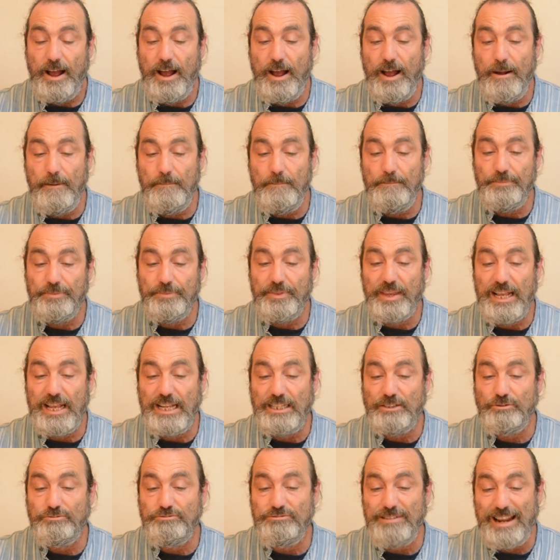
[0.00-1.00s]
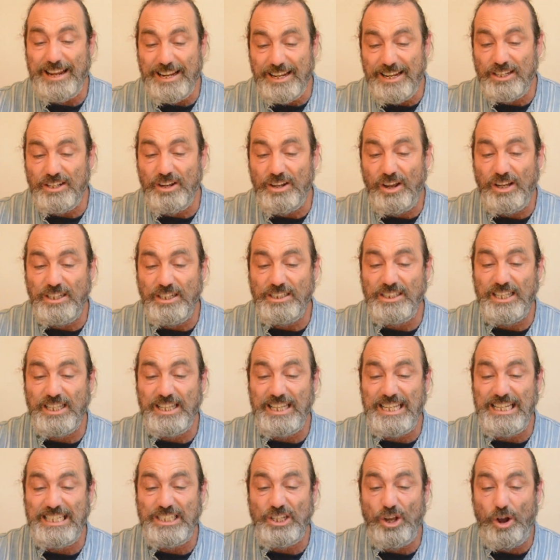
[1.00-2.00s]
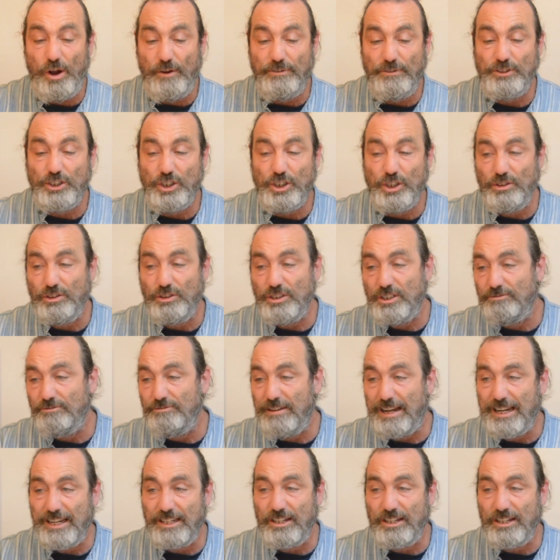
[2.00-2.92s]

It's recognizing these offshoots and